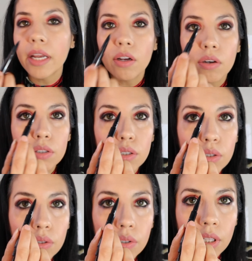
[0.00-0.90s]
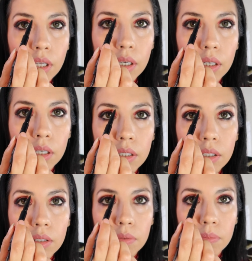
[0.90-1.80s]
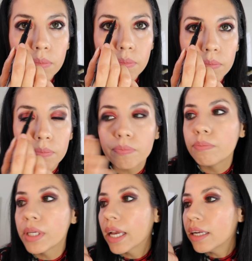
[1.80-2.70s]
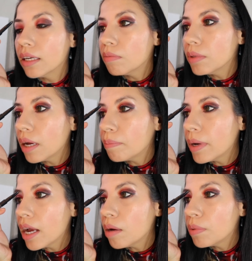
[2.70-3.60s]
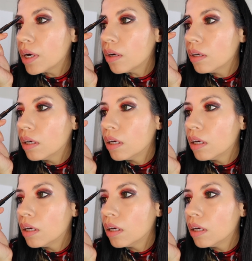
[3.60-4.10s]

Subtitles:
I go to the beginning of my eyebrow